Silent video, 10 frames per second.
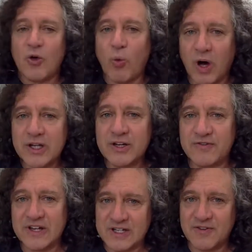one could
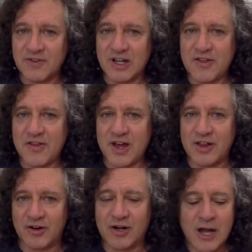fit differently than the
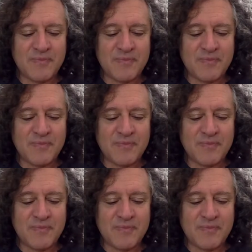other